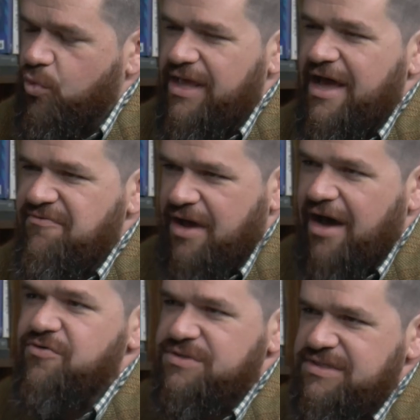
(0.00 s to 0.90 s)
we have
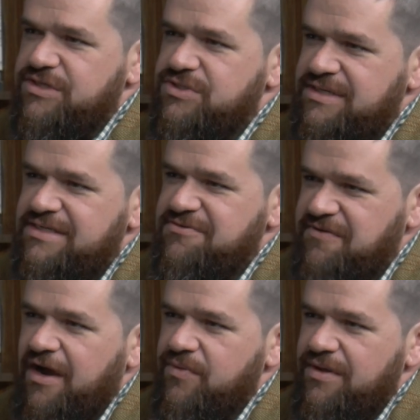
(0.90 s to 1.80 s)
conversations as a
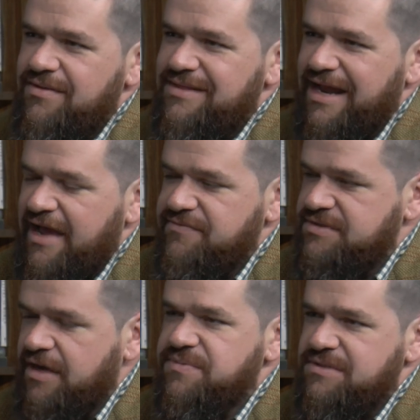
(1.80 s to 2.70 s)
family that have
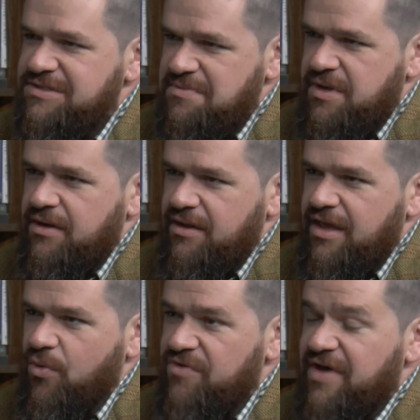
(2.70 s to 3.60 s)
substance and meaning,
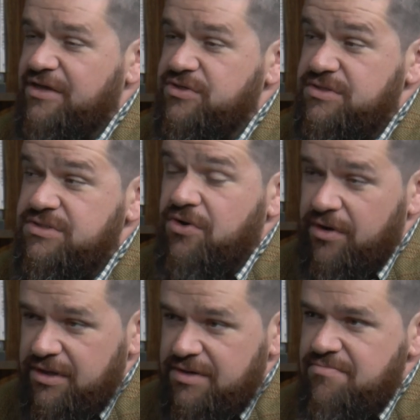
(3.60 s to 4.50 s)
and we've actually
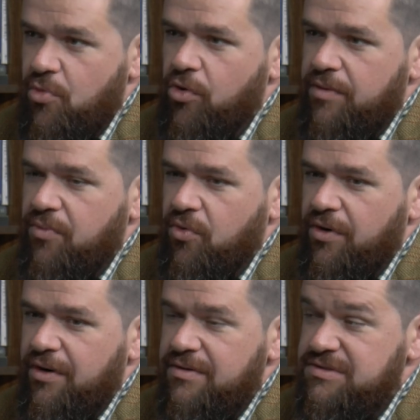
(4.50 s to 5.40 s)
started more and
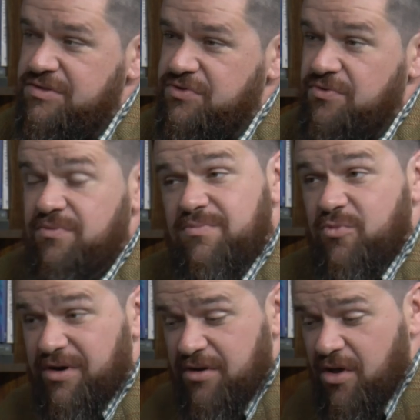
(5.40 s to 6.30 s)
more to do
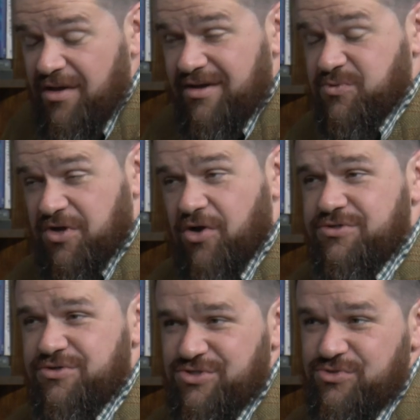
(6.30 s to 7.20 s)
when because when
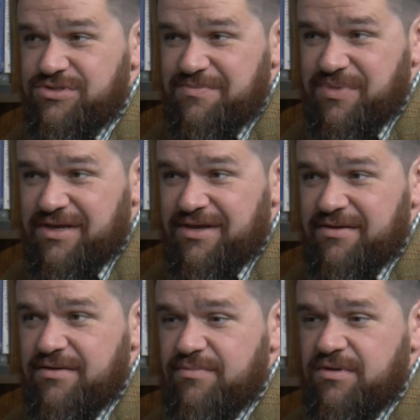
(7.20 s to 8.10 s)
cultures used to
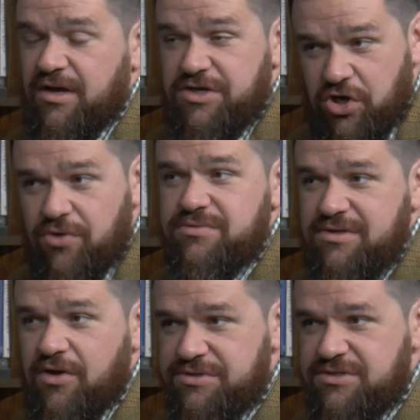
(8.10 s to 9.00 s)
be
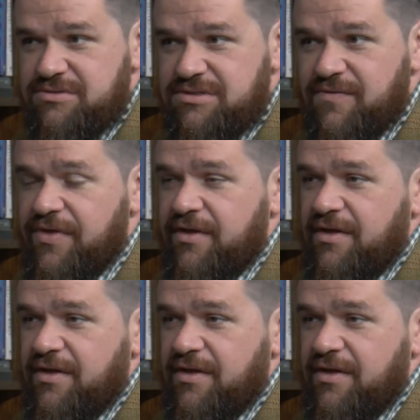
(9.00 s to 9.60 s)
adult cultures